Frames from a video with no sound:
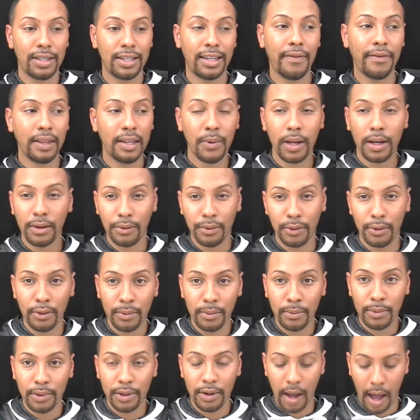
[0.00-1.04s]
definitely want to
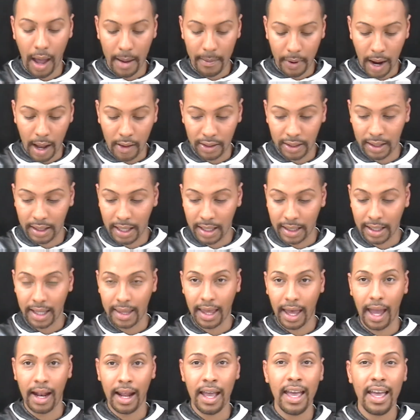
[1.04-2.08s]
groom your eyebrows and things like
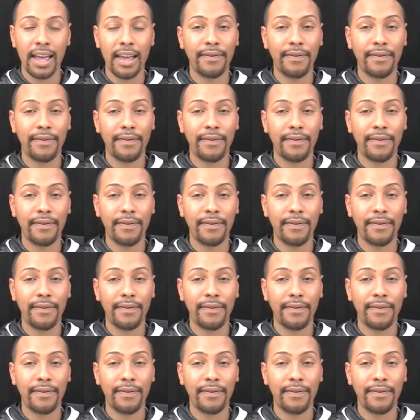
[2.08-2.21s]
that.